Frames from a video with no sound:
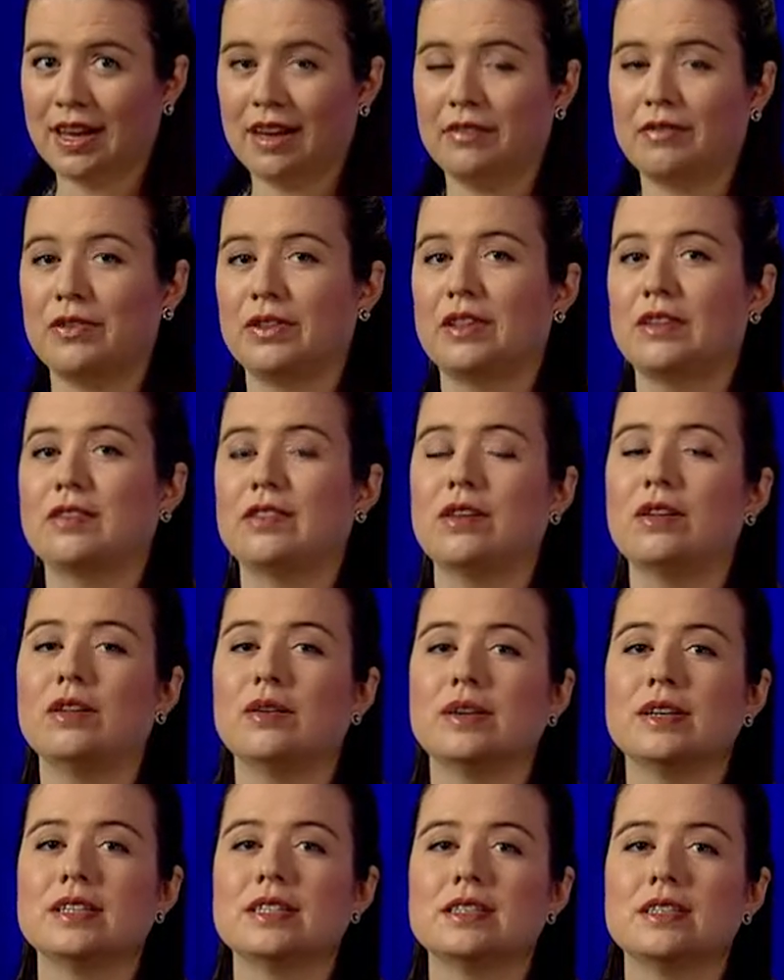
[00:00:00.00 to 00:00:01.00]
and for the
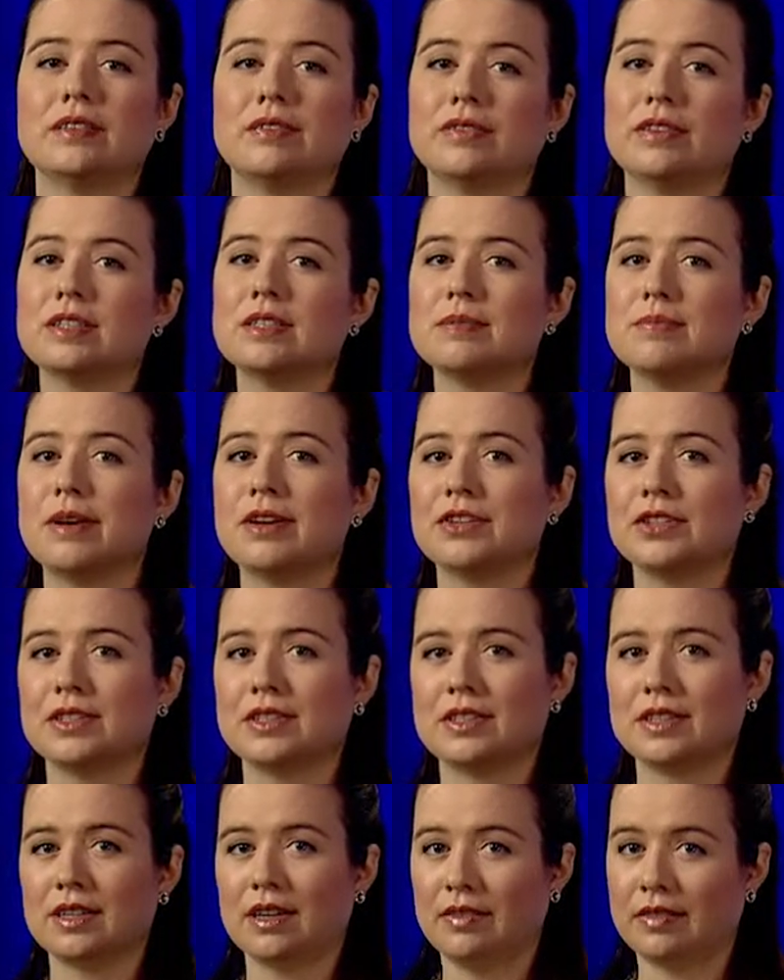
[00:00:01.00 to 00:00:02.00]
soloist, the first
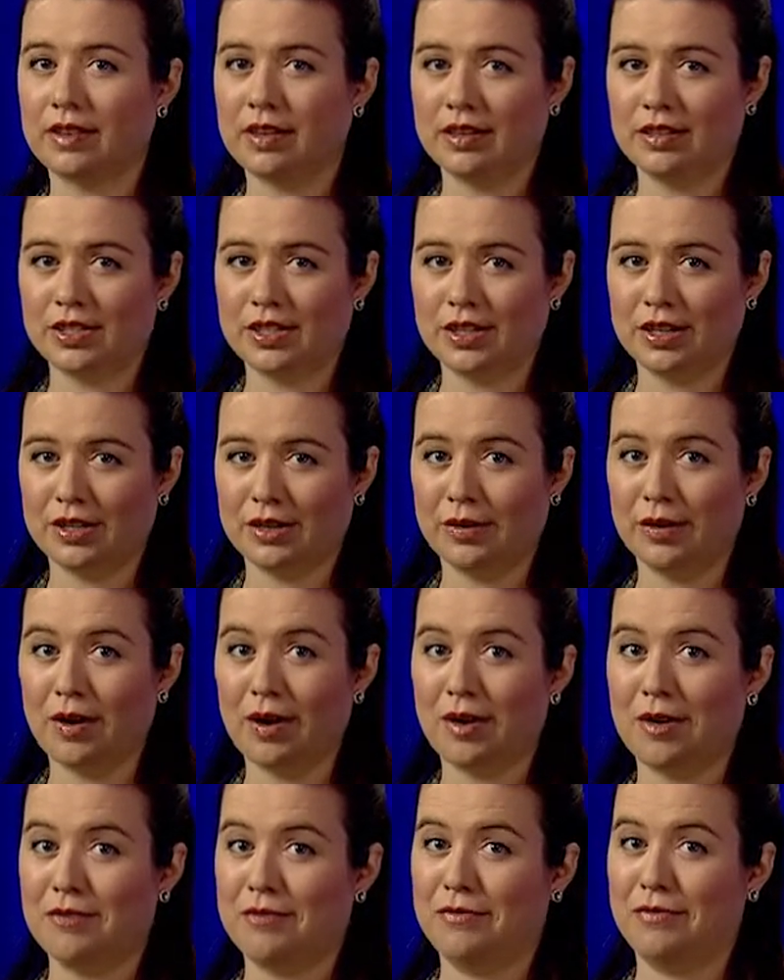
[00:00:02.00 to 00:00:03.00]
measures of the concerto
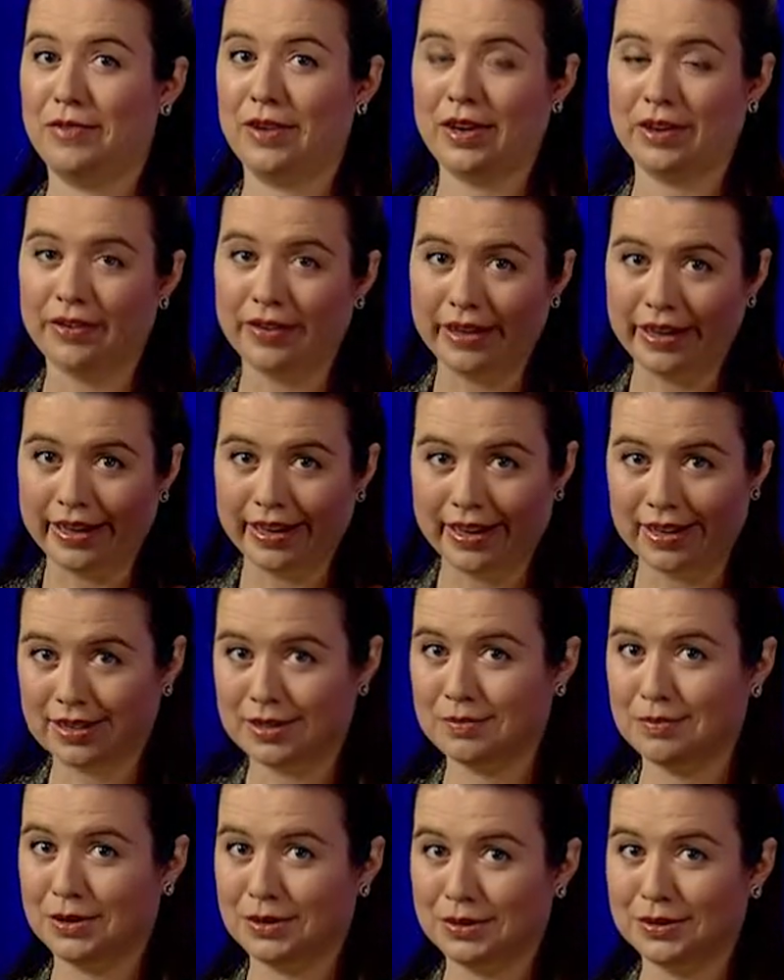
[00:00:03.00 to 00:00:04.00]
are very
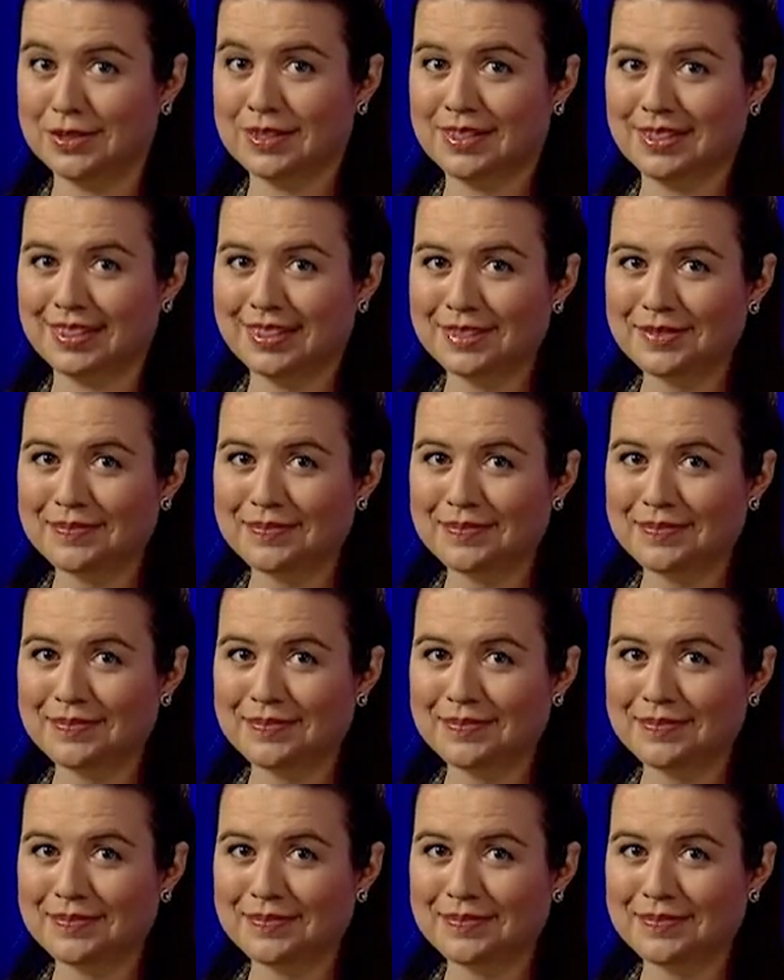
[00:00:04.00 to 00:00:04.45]
exposed.